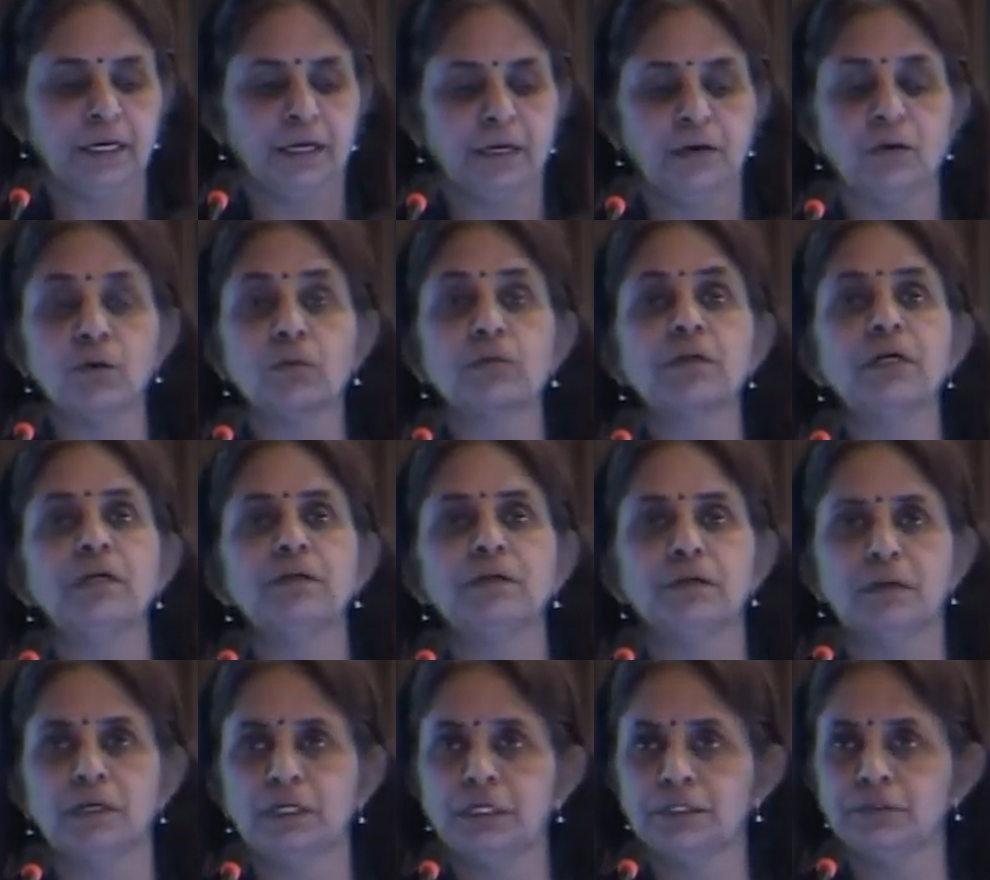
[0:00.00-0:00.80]
local
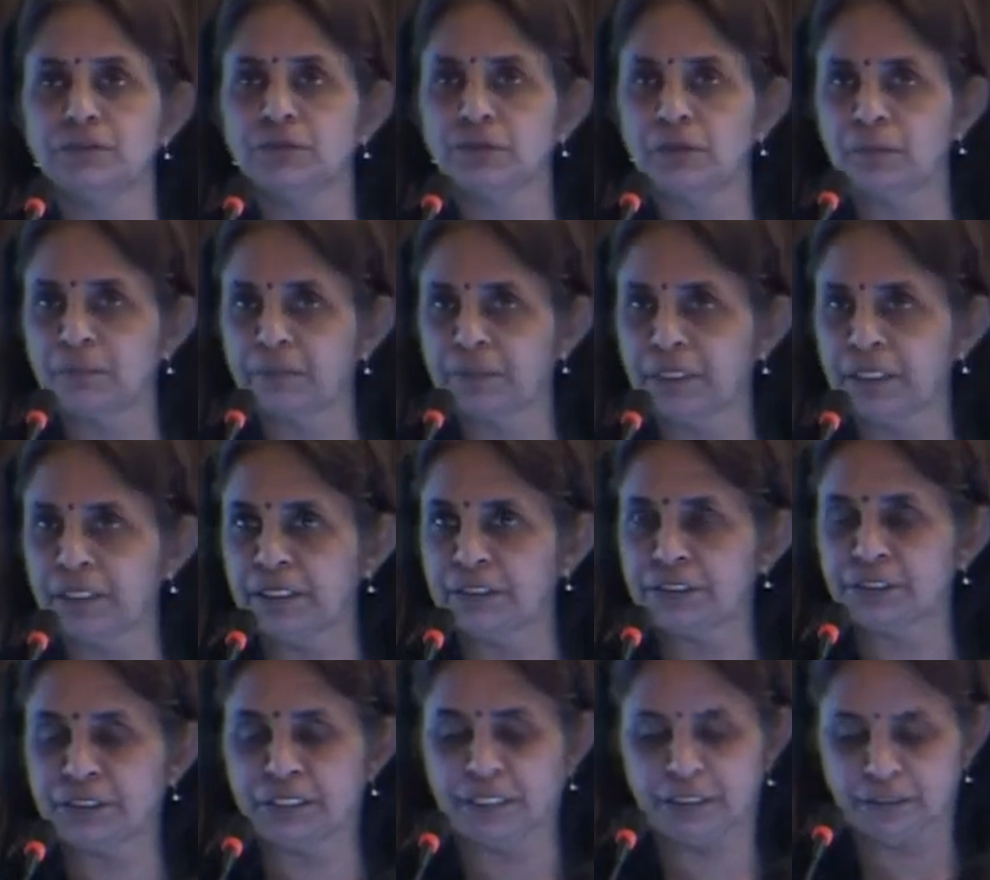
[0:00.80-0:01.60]
knowledge, job
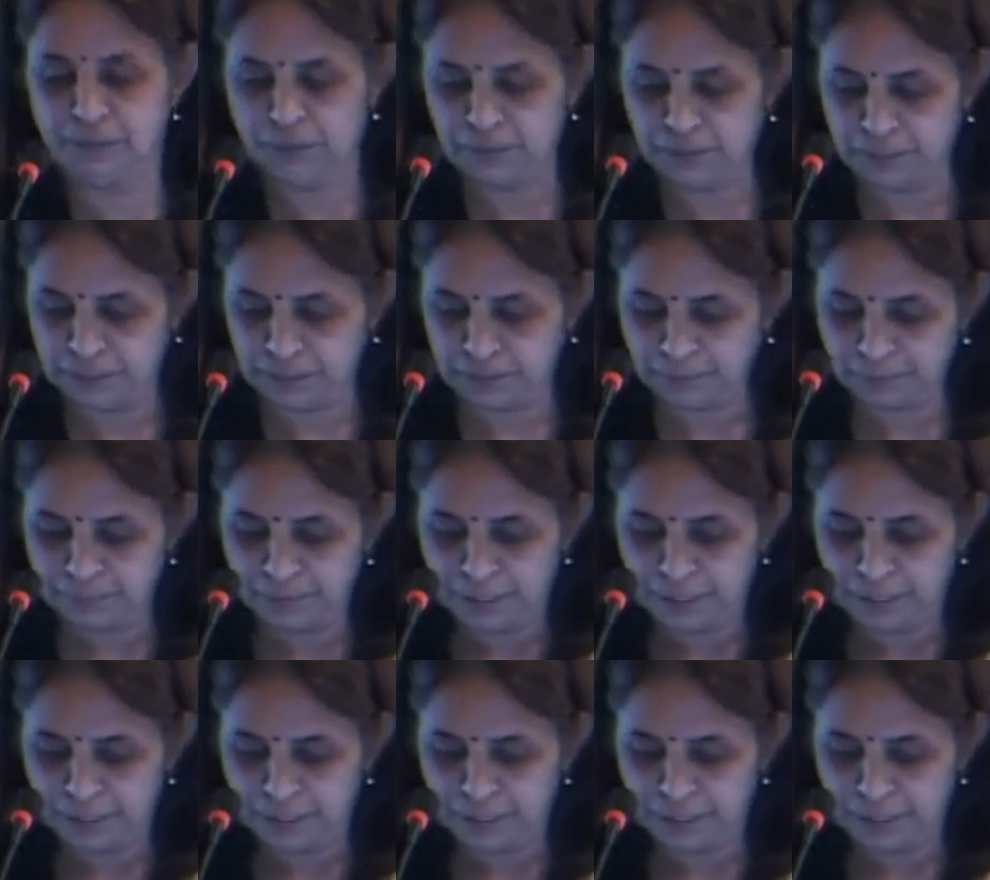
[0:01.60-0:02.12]
creation and all that.